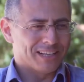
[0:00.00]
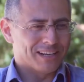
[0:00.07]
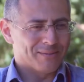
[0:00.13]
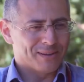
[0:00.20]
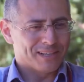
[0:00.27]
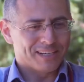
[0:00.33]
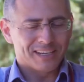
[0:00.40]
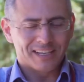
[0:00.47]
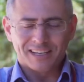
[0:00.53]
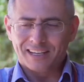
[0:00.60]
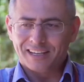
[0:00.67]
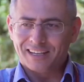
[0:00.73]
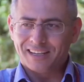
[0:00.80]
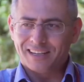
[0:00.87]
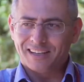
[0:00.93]
I mean,
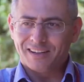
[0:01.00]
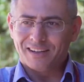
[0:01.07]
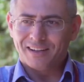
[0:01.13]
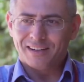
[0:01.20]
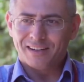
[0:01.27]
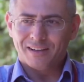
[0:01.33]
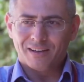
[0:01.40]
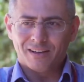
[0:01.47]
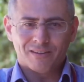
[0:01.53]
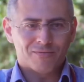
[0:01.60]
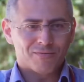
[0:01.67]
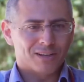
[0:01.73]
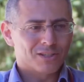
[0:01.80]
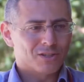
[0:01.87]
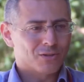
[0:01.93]
a
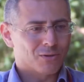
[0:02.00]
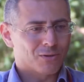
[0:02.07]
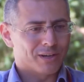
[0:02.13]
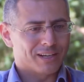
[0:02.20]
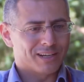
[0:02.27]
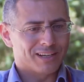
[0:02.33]
fun story.